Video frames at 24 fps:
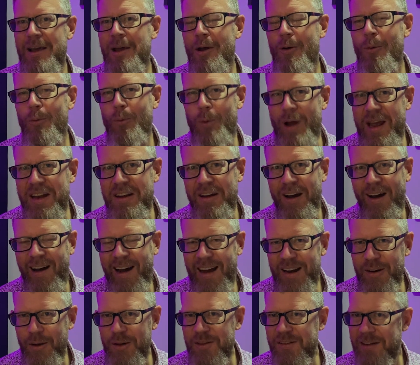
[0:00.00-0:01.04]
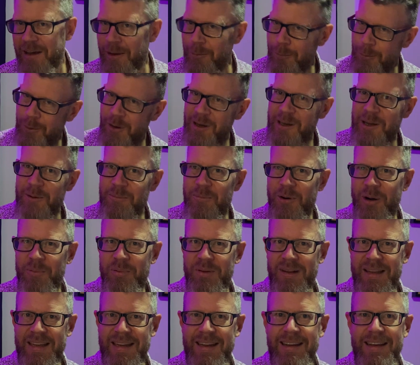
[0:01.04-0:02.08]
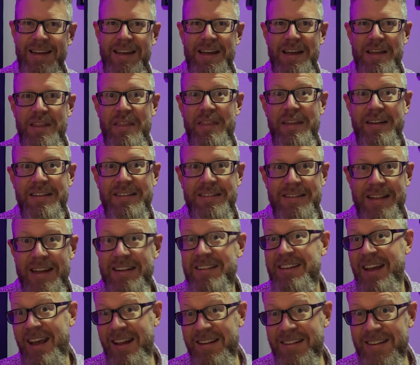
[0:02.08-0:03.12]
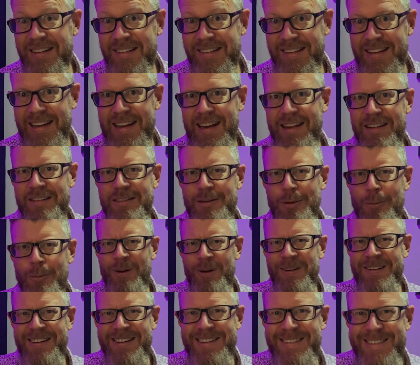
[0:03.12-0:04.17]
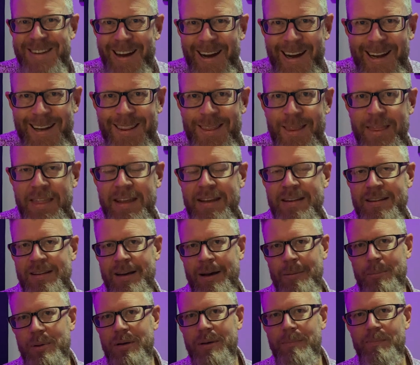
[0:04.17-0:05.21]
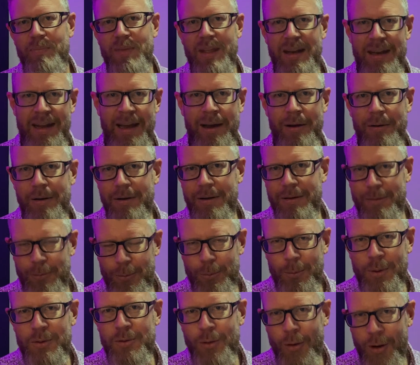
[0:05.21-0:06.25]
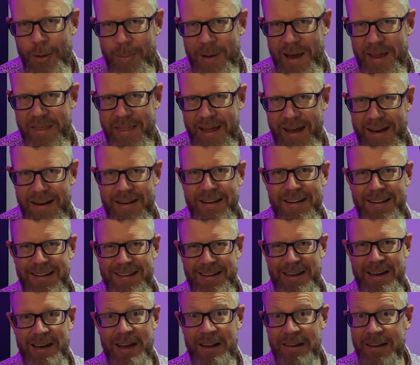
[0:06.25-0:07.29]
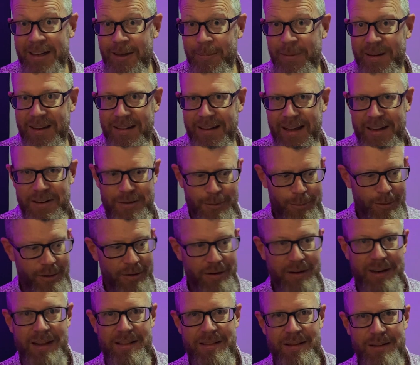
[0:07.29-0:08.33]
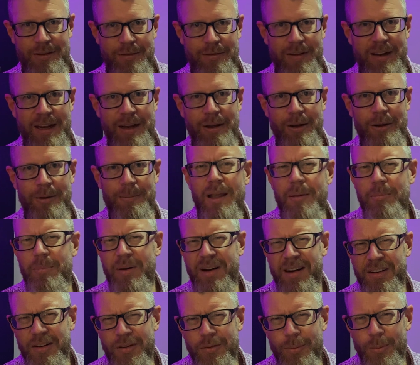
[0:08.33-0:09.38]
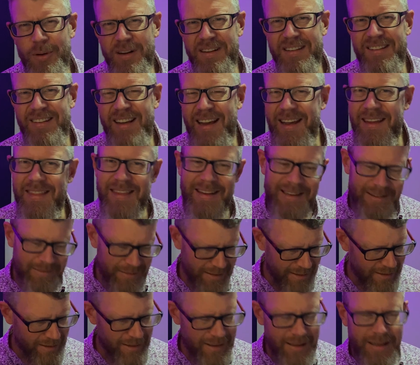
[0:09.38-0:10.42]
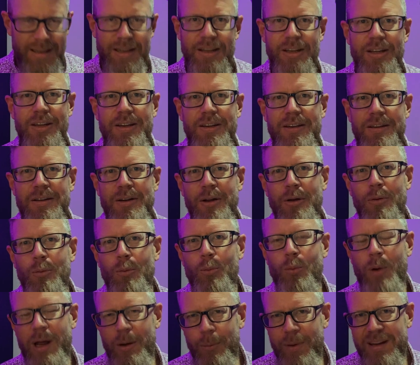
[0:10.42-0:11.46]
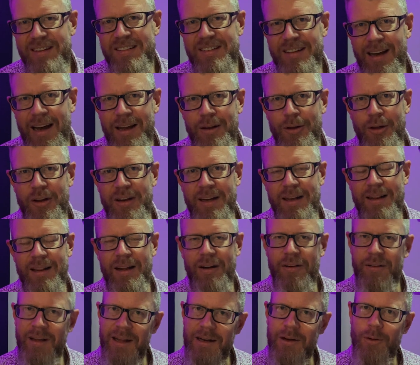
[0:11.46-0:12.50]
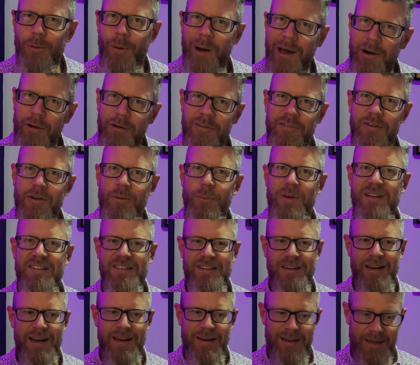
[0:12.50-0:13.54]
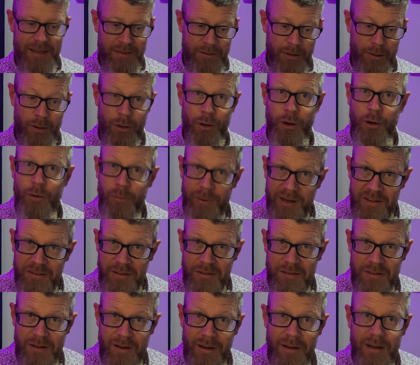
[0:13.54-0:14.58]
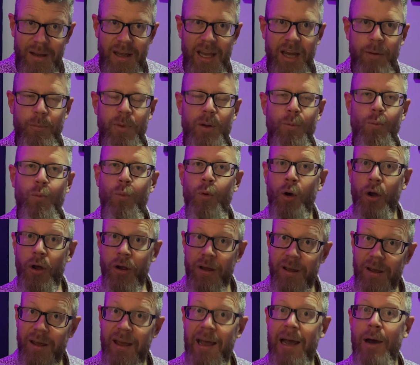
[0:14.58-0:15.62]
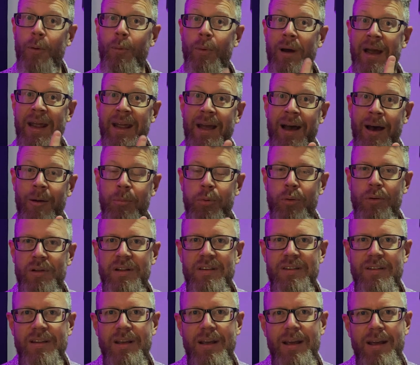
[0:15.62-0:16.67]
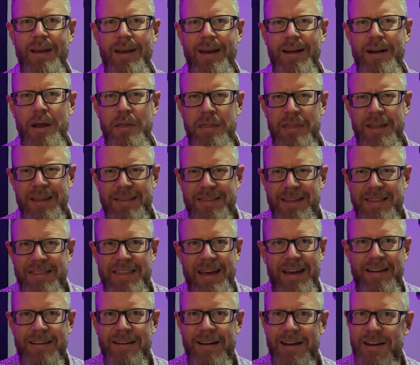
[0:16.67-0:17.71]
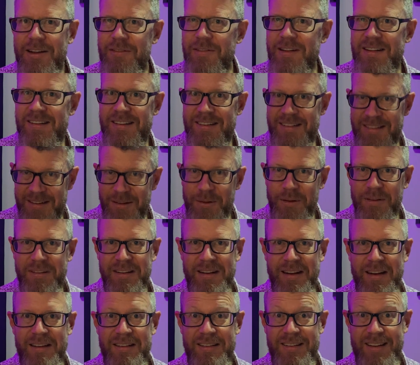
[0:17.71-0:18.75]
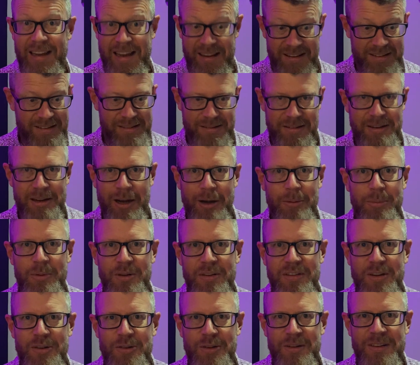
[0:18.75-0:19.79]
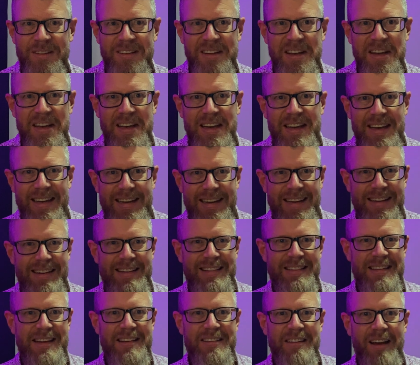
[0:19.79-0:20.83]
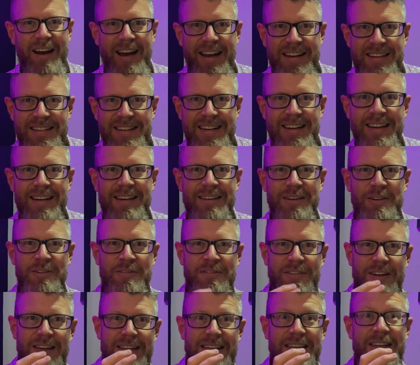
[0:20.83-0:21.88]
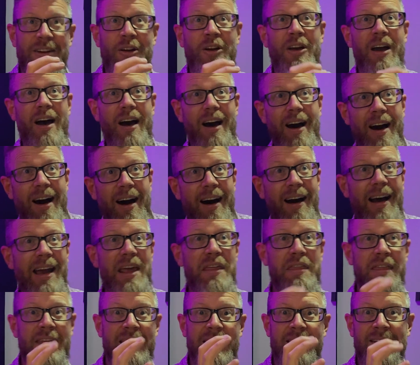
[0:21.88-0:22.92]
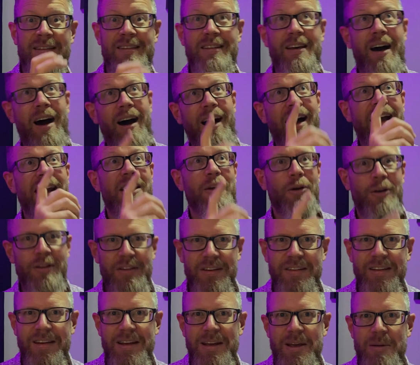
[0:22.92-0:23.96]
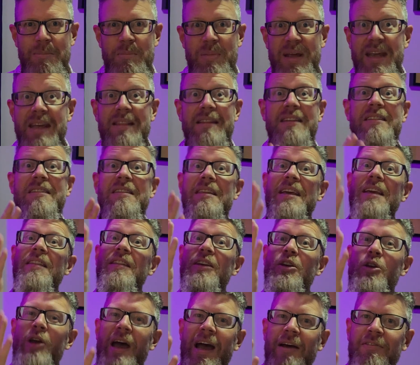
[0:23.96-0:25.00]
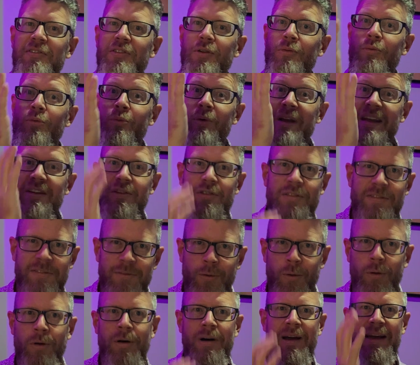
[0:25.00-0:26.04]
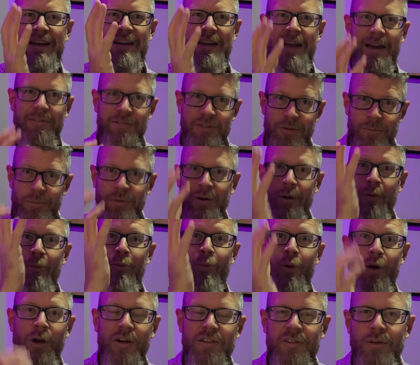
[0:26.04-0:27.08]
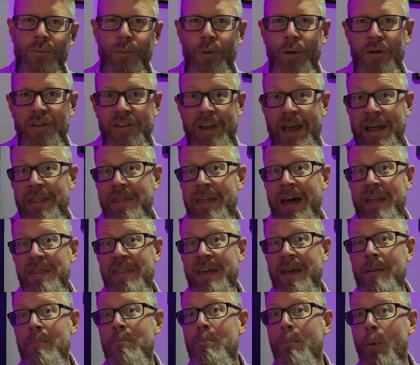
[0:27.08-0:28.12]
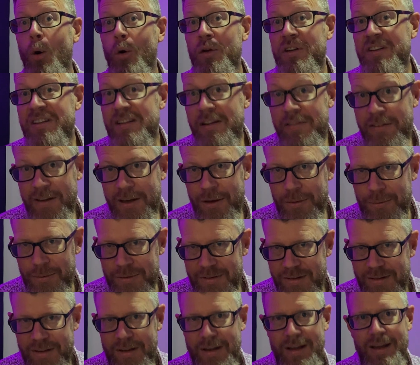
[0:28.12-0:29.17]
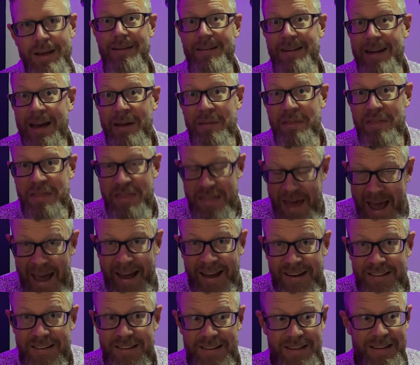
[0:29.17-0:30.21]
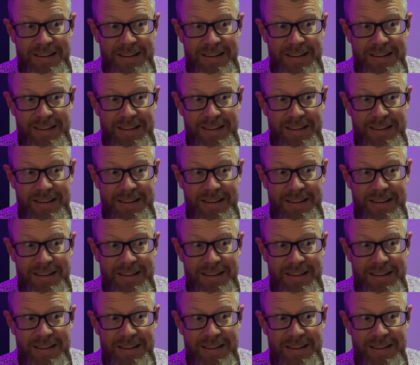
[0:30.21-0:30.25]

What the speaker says: when your high notes aren't working properly, the tendency is to to tighten things up. Now, we'll talk about that a little bit later on in this video, but I just want to say that when we start learning clarinet, quite often we start in the low register and we work our way upwards. And I think that kind of instills in us as young musicians this idea of, high things, high notes being this thing that you have to reach for and you have to, work towards, and that they're more difficult. Now, that